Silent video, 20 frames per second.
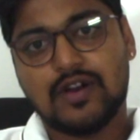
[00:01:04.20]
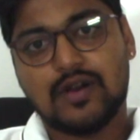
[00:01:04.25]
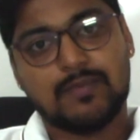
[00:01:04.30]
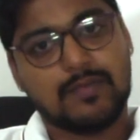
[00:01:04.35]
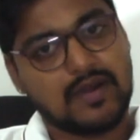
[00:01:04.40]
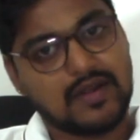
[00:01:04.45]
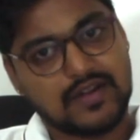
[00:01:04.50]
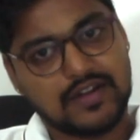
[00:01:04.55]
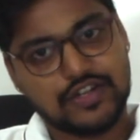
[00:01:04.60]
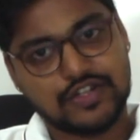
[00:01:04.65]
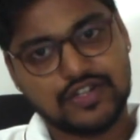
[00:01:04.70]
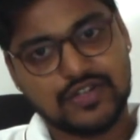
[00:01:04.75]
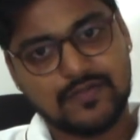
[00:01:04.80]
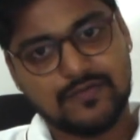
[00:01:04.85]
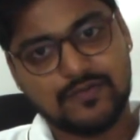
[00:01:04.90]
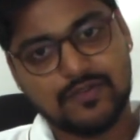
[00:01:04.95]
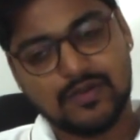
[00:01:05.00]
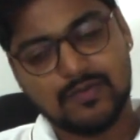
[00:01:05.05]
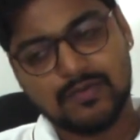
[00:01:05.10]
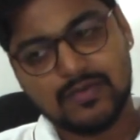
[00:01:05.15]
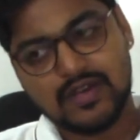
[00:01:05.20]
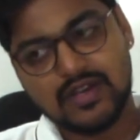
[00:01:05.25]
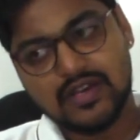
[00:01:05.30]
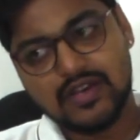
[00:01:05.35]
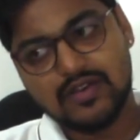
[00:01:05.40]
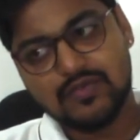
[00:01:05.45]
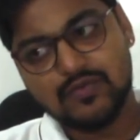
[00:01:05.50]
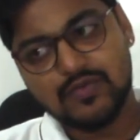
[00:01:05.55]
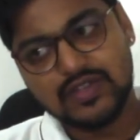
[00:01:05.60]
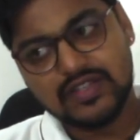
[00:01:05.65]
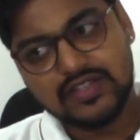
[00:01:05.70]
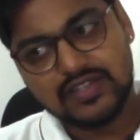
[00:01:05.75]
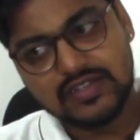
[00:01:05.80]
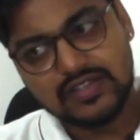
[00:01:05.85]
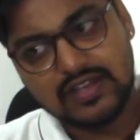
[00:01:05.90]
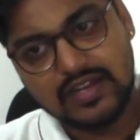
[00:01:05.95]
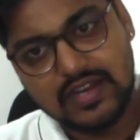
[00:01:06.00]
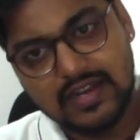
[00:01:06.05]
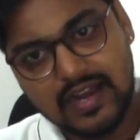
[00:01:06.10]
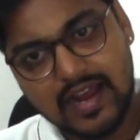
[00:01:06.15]
a partnership firm, which
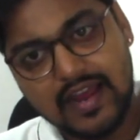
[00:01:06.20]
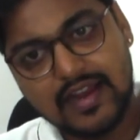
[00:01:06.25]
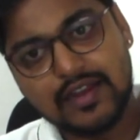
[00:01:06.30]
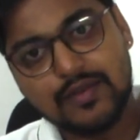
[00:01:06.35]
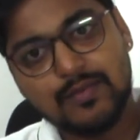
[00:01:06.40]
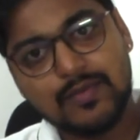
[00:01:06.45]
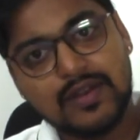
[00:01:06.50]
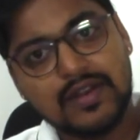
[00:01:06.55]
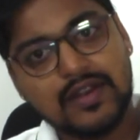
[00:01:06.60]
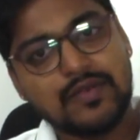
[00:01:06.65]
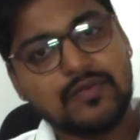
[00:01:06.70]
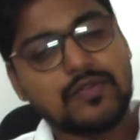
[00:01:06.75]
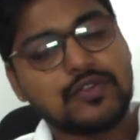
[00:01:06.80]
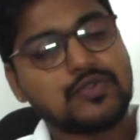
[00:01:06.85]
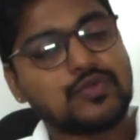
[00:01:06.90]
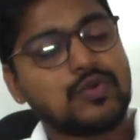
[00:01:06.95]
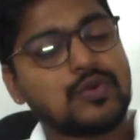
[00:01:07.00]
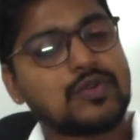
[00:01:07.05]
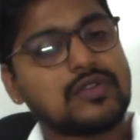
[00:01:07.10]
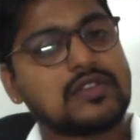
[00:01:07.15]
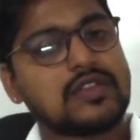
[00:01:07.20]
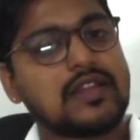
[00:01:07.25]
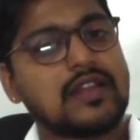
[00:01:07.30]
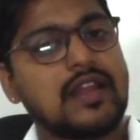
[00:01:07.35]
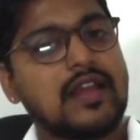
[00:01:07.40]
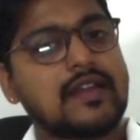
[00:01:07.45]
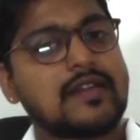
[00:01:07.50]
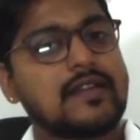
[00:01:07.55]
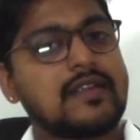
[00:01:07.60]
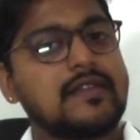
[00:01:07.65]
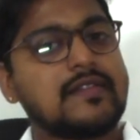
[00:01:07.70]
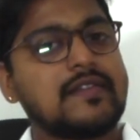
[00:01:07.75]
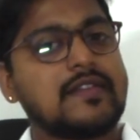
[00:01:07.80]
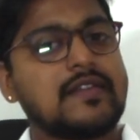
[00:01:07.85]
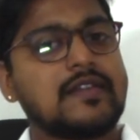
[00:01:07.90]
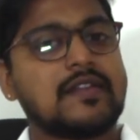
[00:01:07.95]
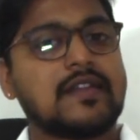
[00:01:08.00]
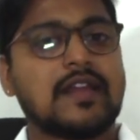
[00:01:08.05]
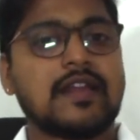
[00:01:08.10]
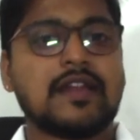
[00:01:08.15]
is an enactment which was enacted in the
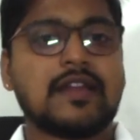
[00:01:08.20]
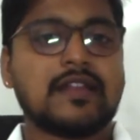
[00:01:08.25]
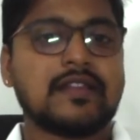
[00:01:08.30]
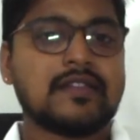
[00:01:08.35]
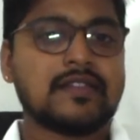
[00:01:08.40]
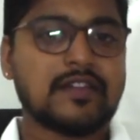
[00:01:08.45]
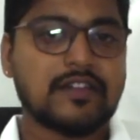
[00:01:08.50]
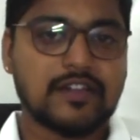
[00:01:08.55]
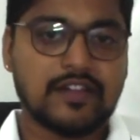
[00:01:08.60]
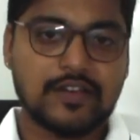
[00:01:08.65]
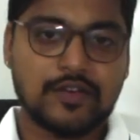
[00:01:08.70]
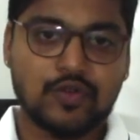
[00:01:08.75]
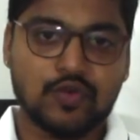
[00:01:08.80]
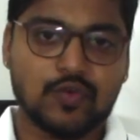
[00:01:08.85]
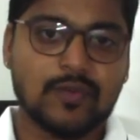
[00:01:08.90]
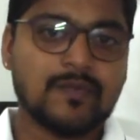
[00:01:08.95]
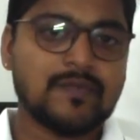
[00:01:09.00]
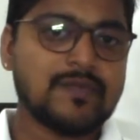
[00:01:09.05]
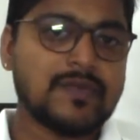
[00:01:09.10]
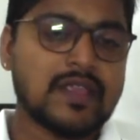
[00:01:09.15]
year 1932.